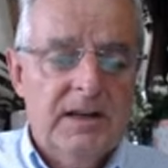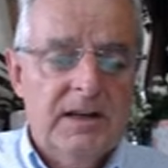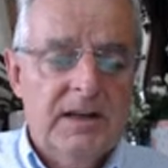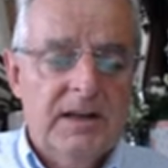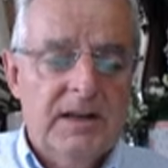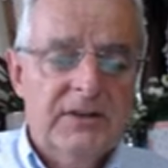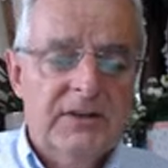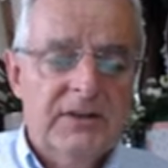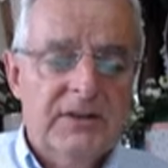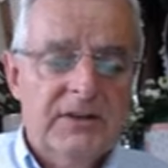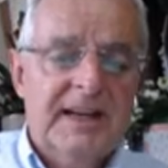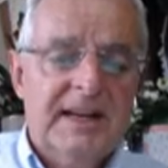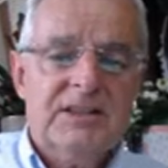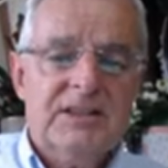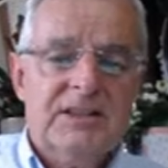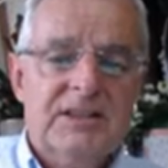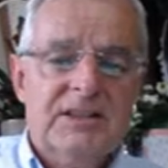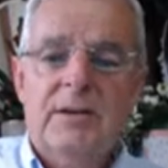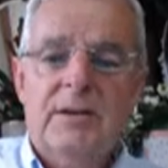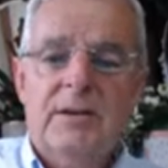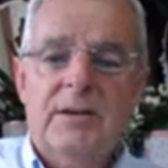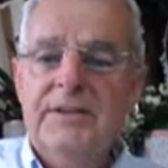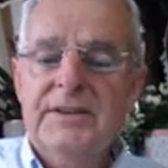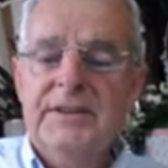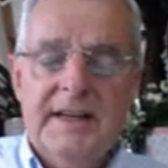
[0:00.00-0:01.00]
over the next
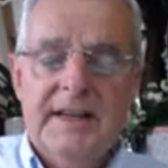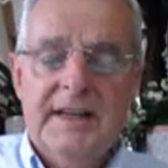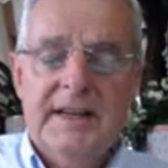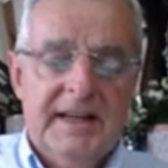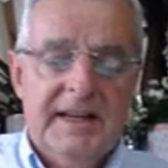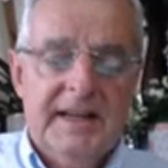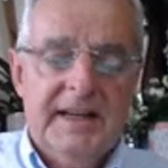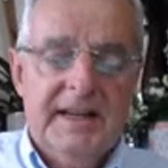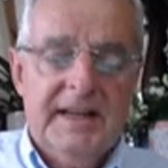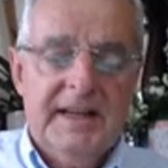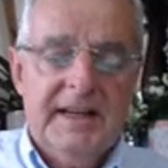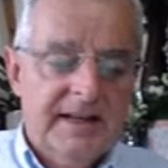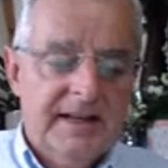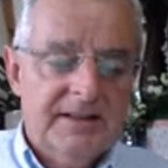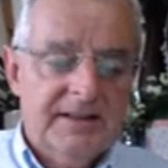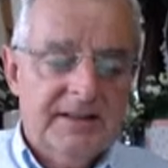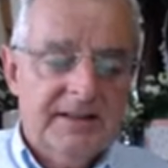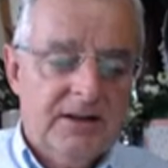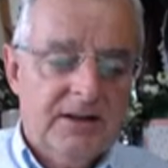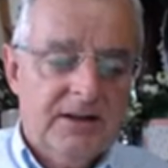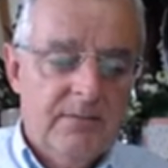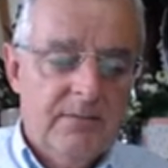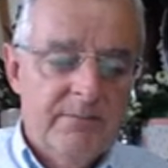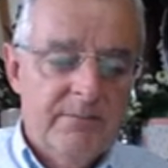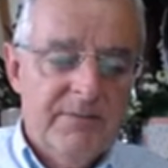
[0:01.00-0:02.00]
couple of days for that to
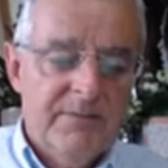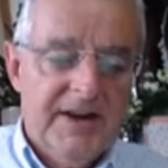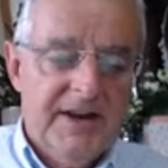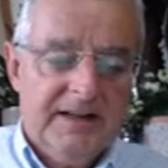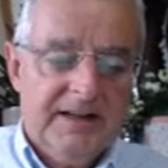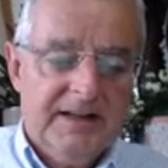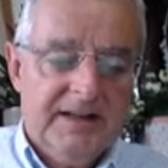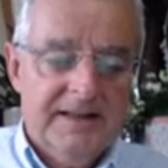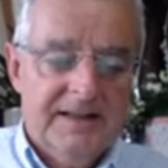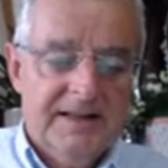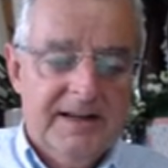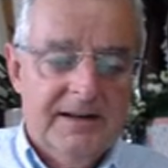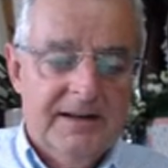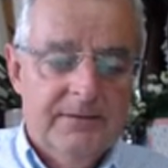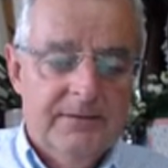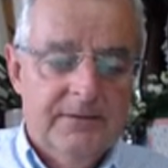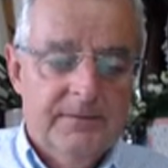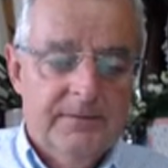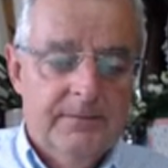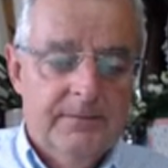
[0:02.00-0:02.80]
come back down.